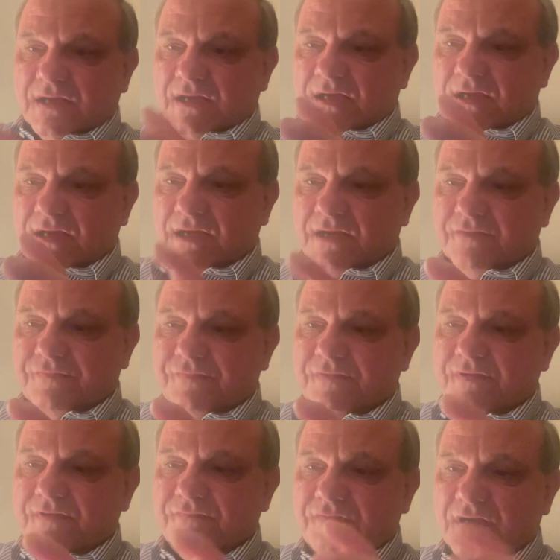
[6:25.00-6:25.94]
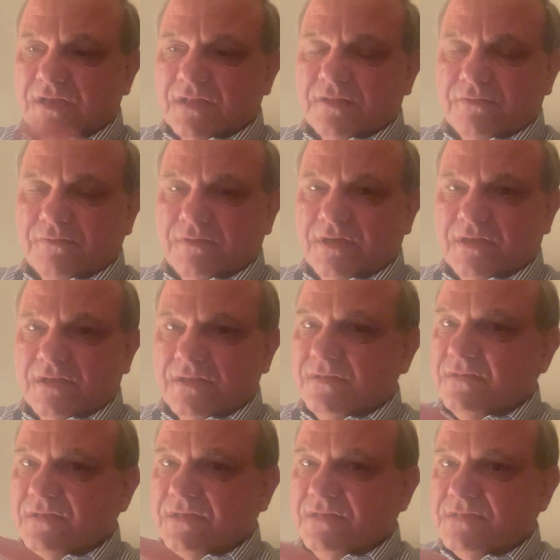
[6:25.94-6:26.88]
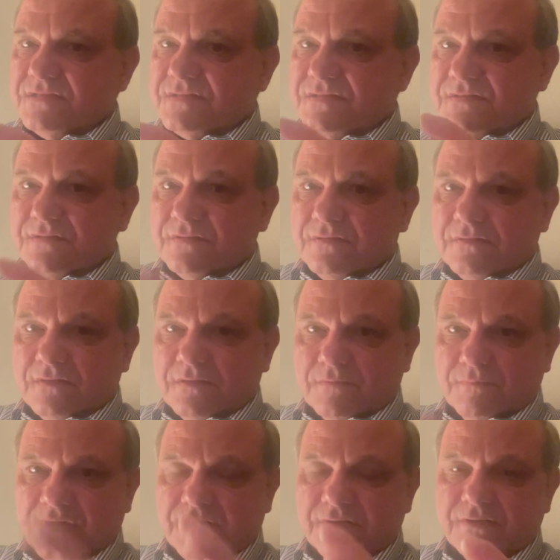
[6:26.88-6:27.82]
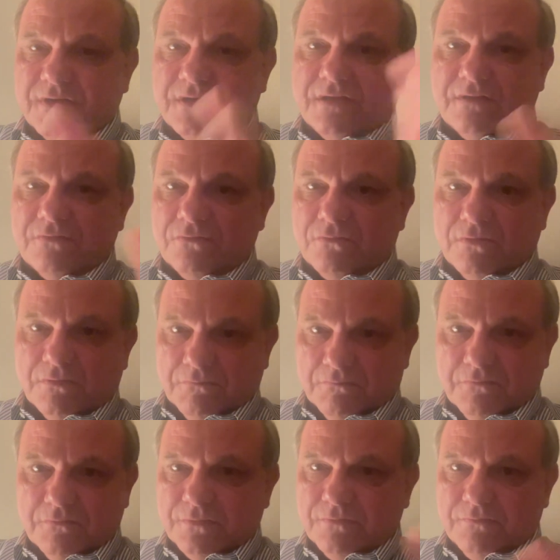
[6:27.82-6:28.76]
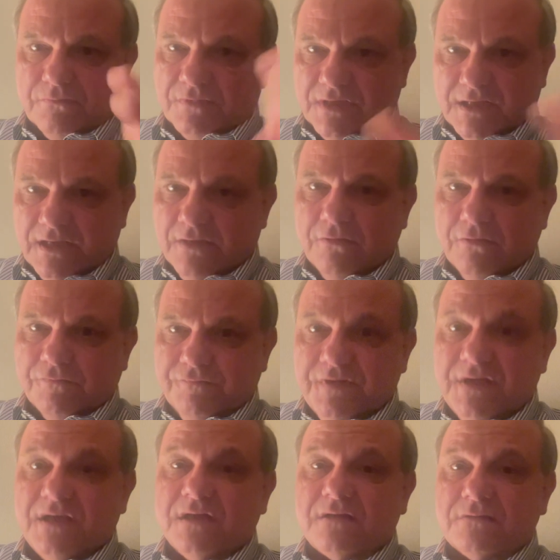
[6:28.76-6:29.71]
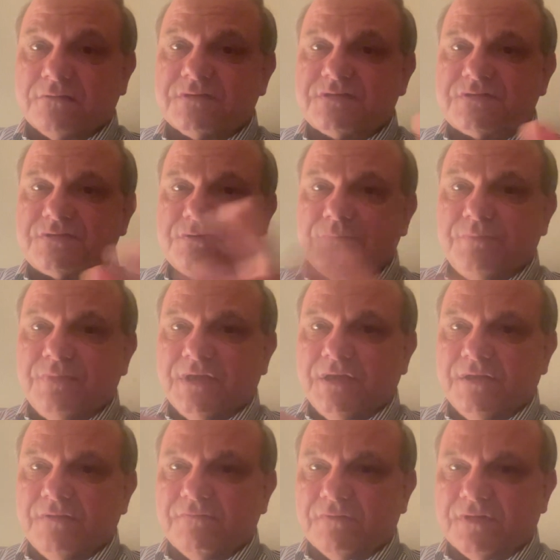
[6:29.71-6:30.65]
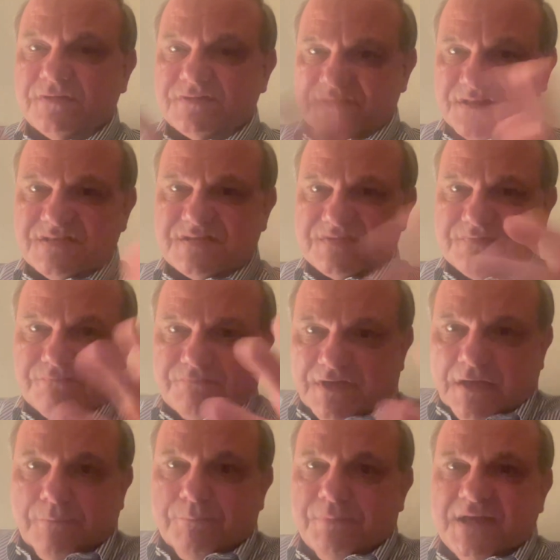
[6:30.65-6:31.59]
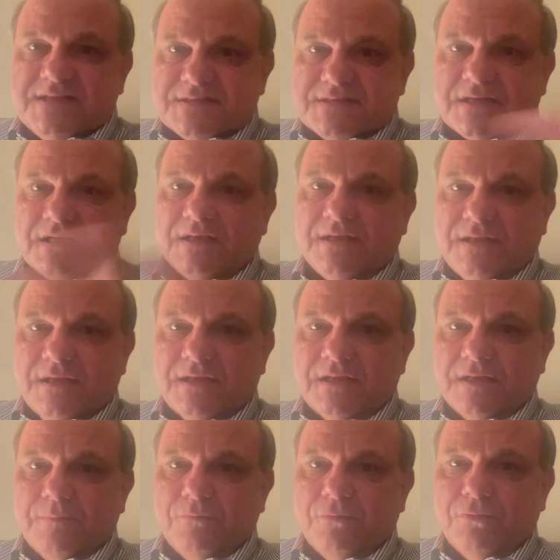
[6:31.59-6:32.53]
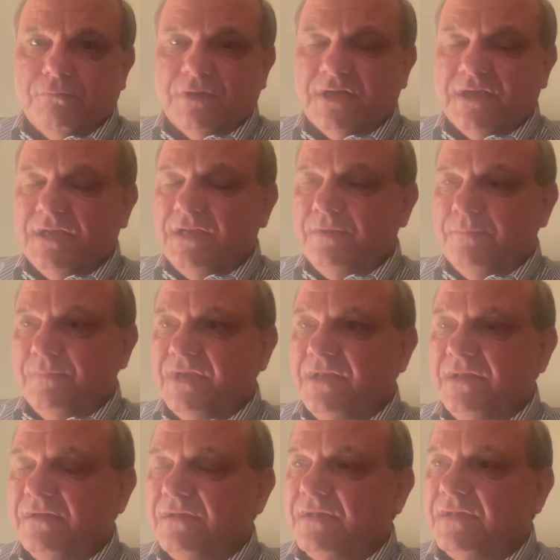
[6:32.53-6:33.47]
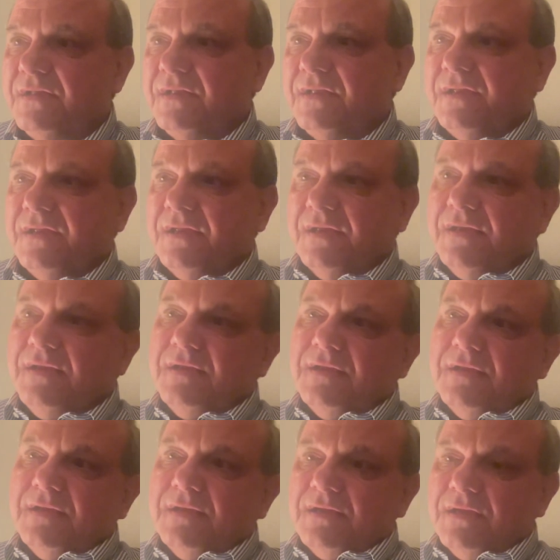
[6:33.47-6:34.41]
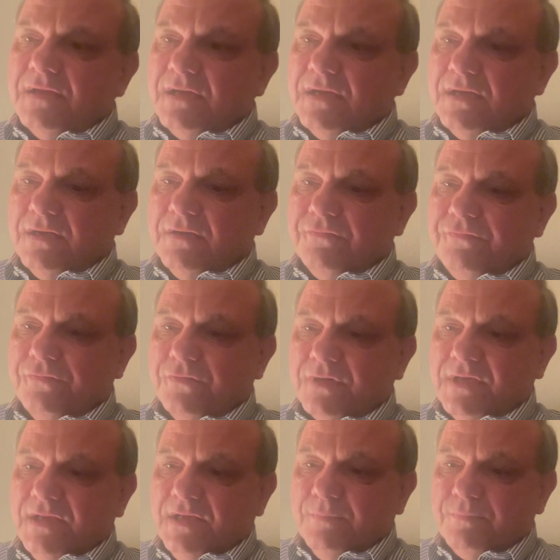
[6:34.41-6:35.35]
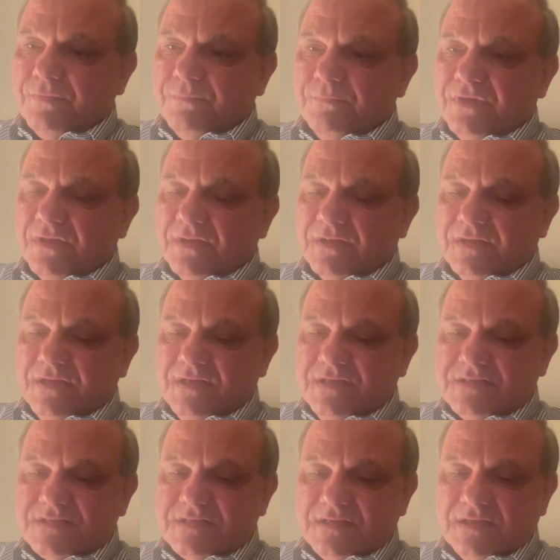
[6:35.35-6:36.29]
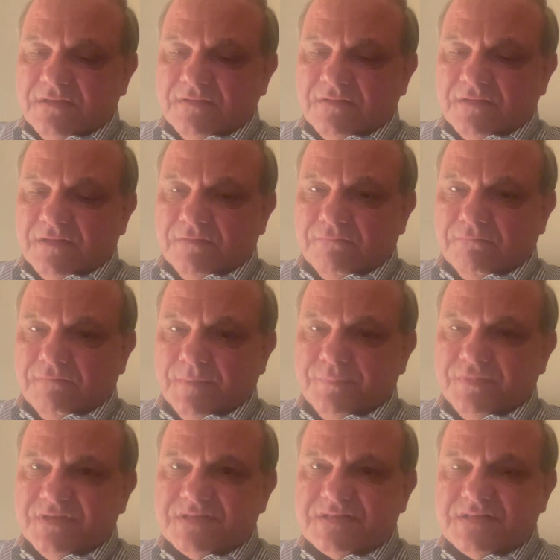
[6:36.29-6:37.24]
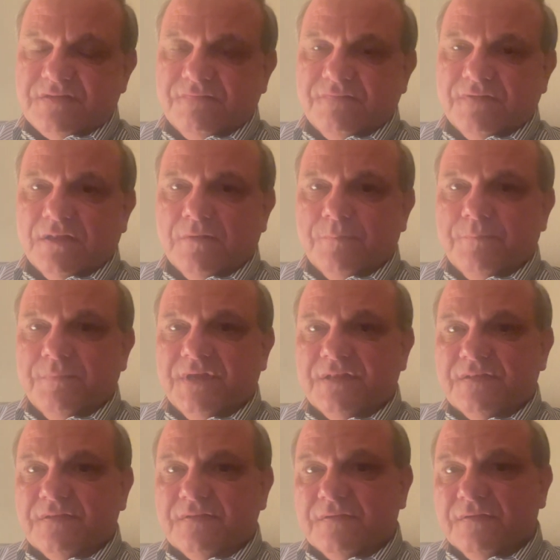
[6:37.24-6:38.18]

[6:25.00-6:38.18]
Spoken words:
have evaluated these American or NATO vehicles to begin with, since we are basically their number one enemy, for capabilities in weapons development